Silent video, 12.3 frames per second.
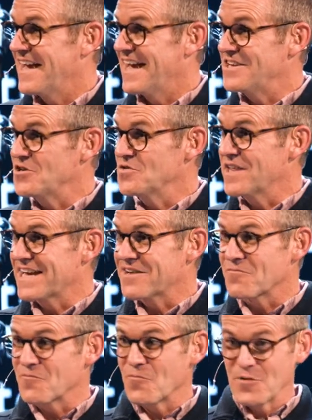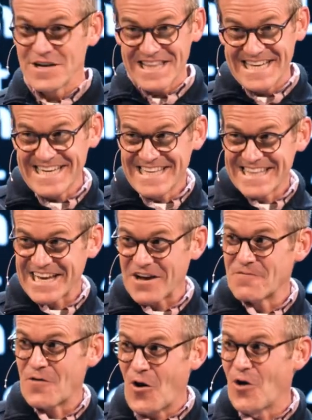And you're like, really? Like
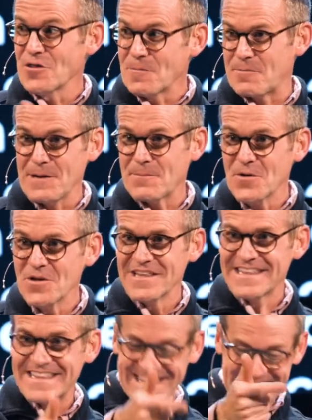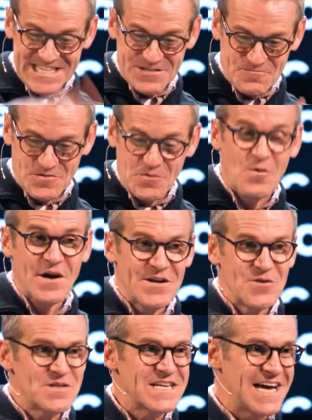of all the people, this, the one
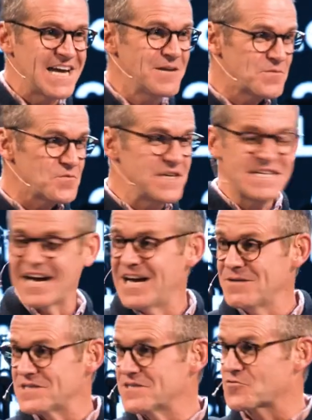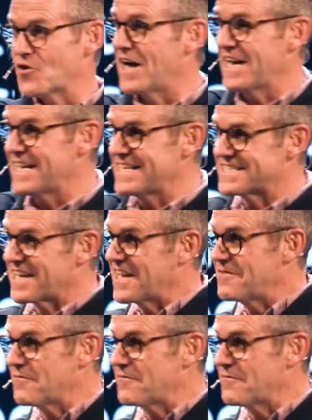who denied him three times, he's crying, he's not